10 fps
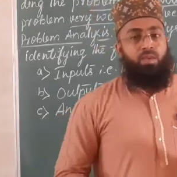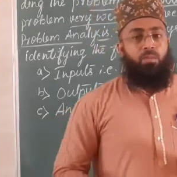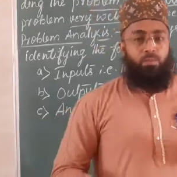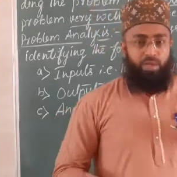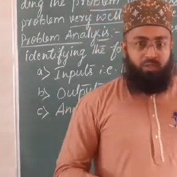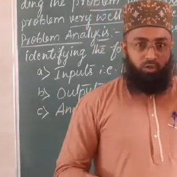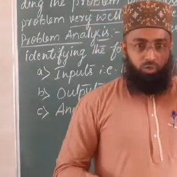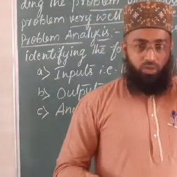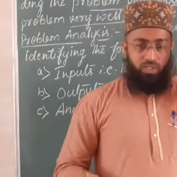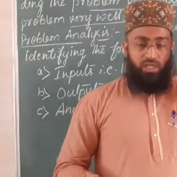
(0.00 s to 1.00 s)

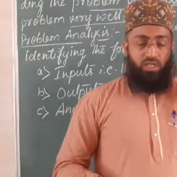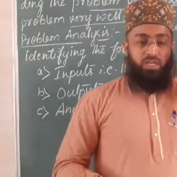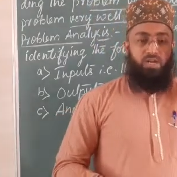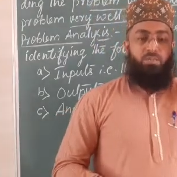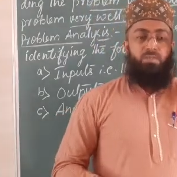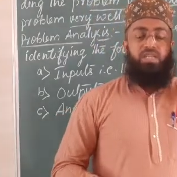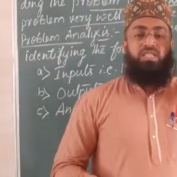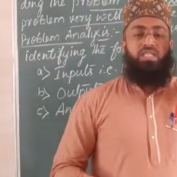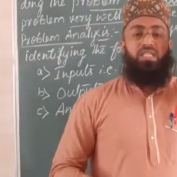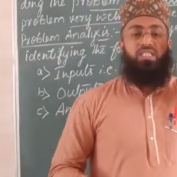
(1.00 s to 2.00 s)
pictorial
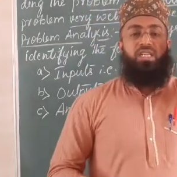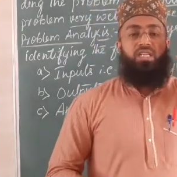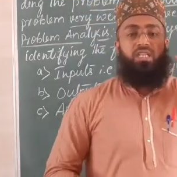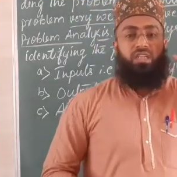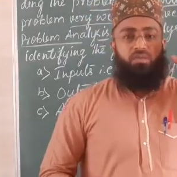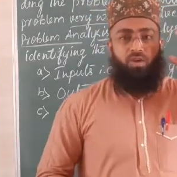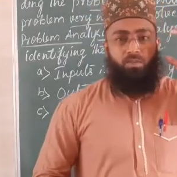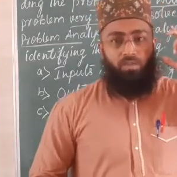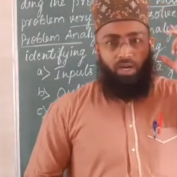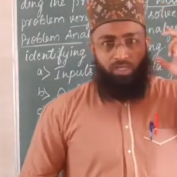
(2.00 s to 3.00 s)
representation in
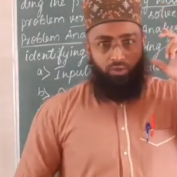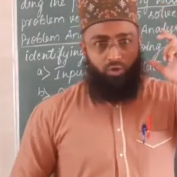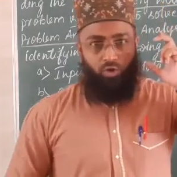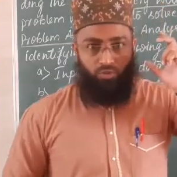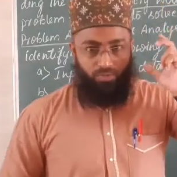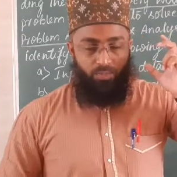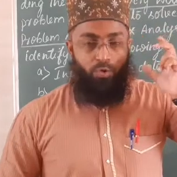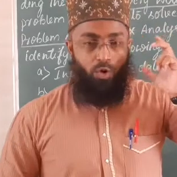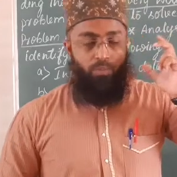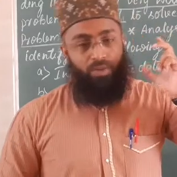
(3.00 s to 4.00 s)
our mind of a
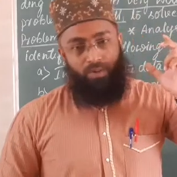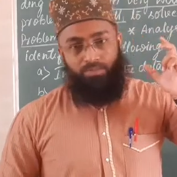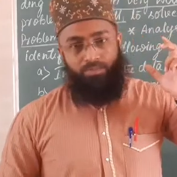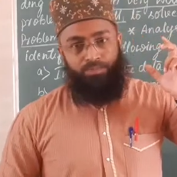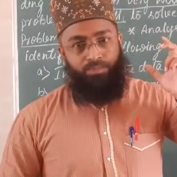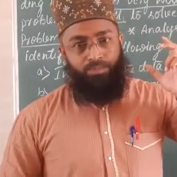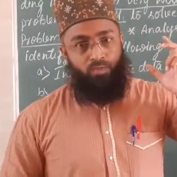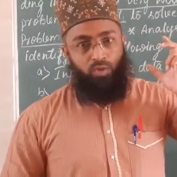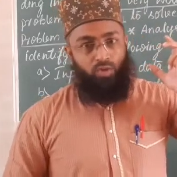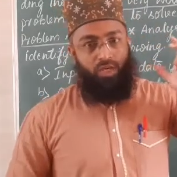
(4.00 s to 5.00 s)
problem.
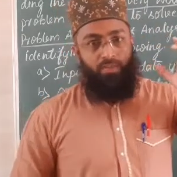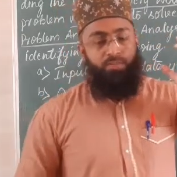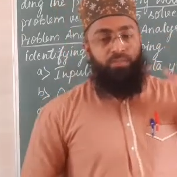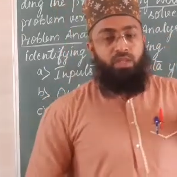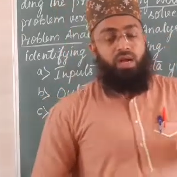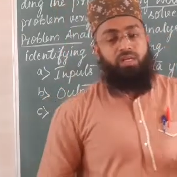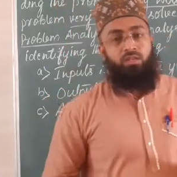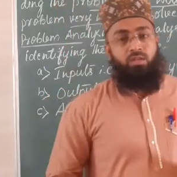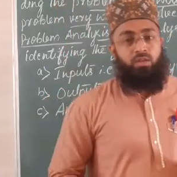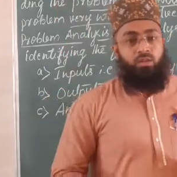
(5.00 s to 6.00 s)
Okay,
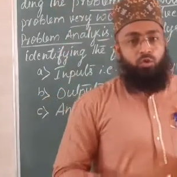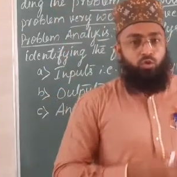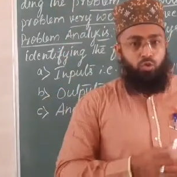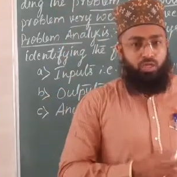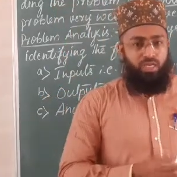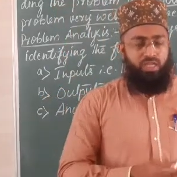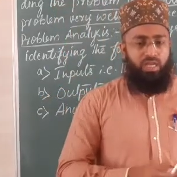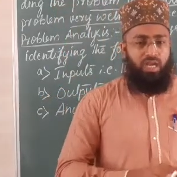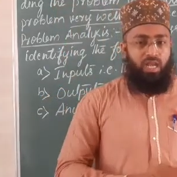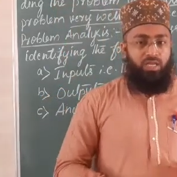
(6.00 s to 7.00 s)
and to
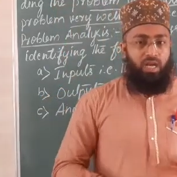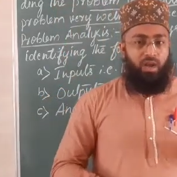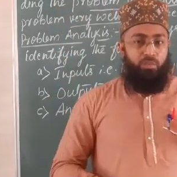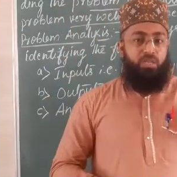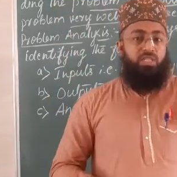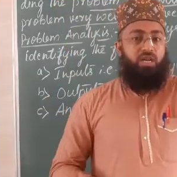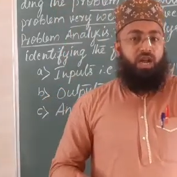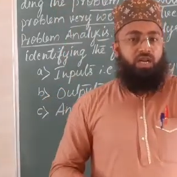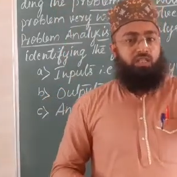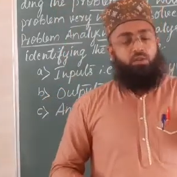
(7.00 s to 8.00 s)
take an
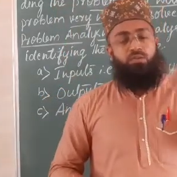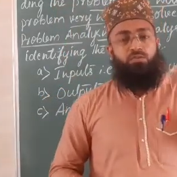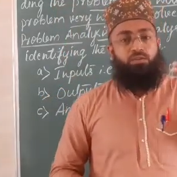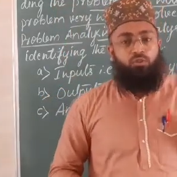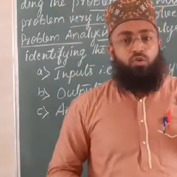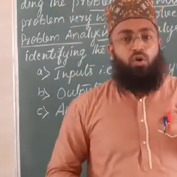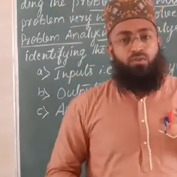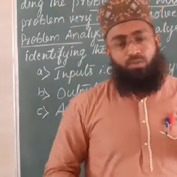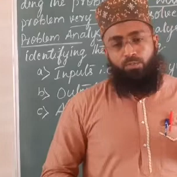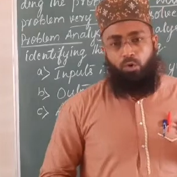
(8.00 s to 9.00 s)
abstract view
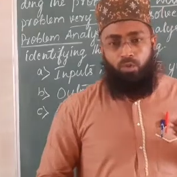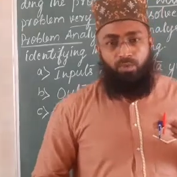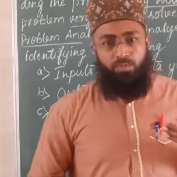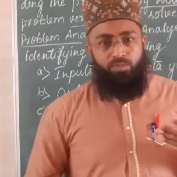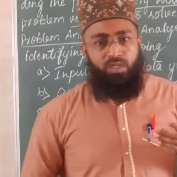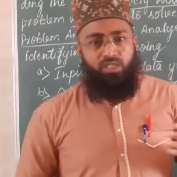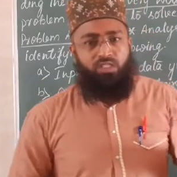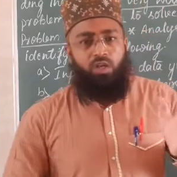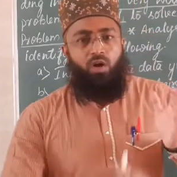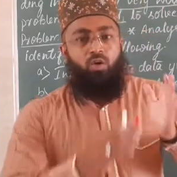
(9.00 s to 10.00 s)
of a problem. That
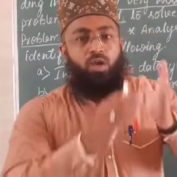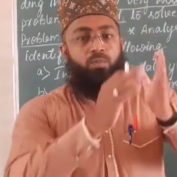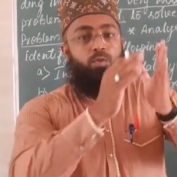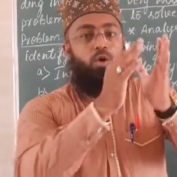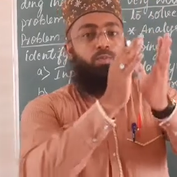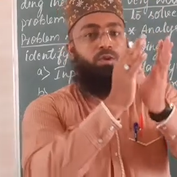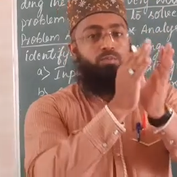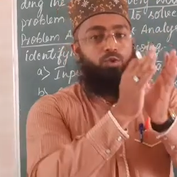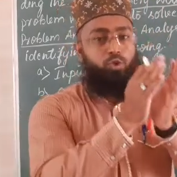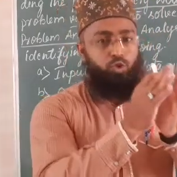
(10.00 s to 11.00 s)
is how a
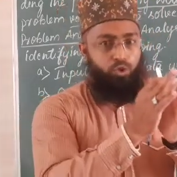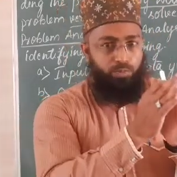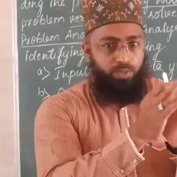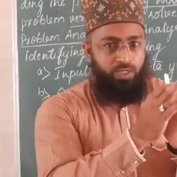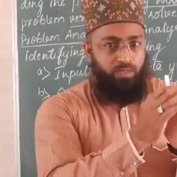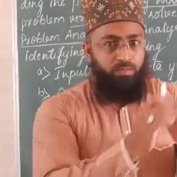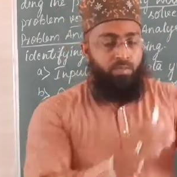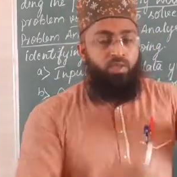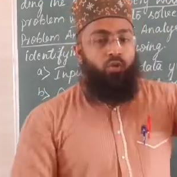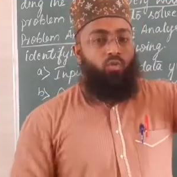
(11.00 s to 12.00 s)
problem should be.
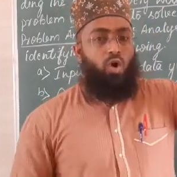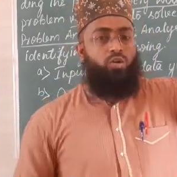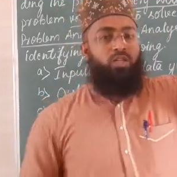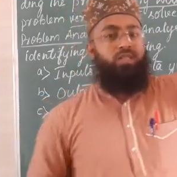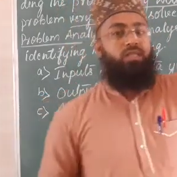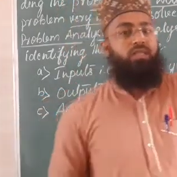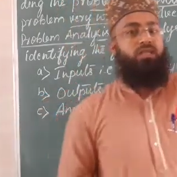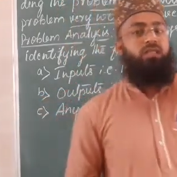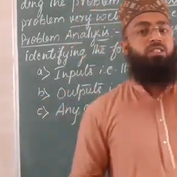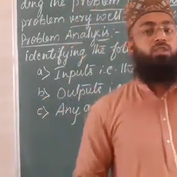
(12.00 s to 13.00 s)
What are the
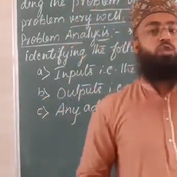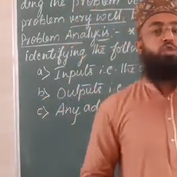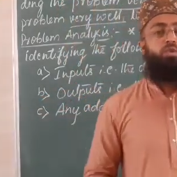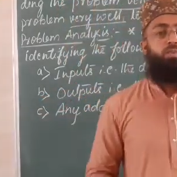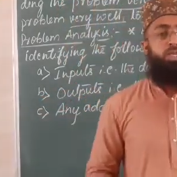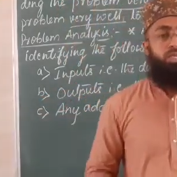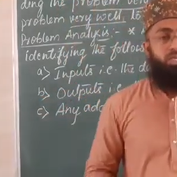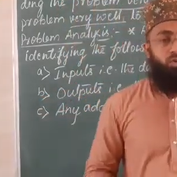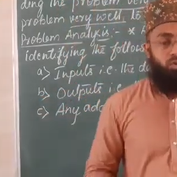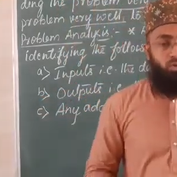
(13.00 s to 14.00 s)
things should be
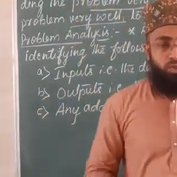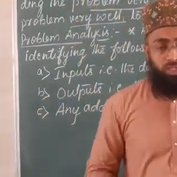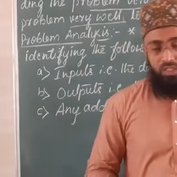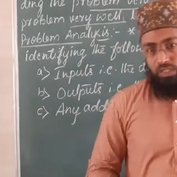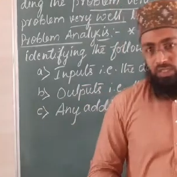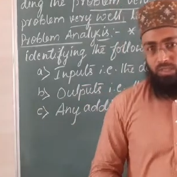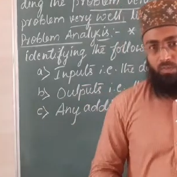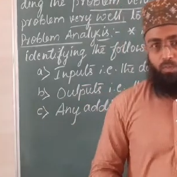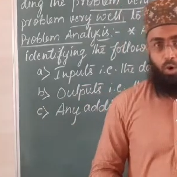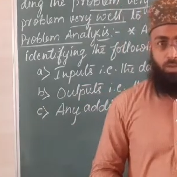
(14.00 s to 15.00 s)
included in the
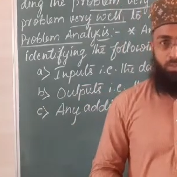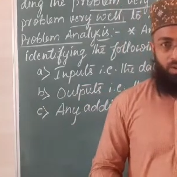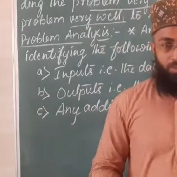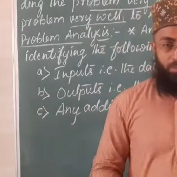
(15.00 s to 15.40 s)
problem,